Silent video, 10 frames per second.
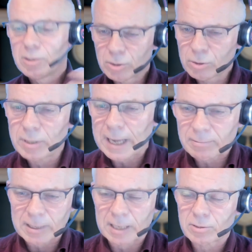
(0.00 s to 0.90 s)
to that
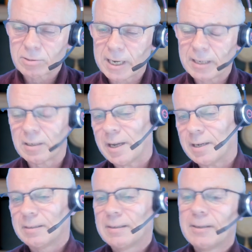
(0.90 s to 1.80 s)
relative strength line.
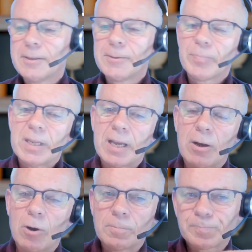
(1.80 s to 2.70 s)
Now,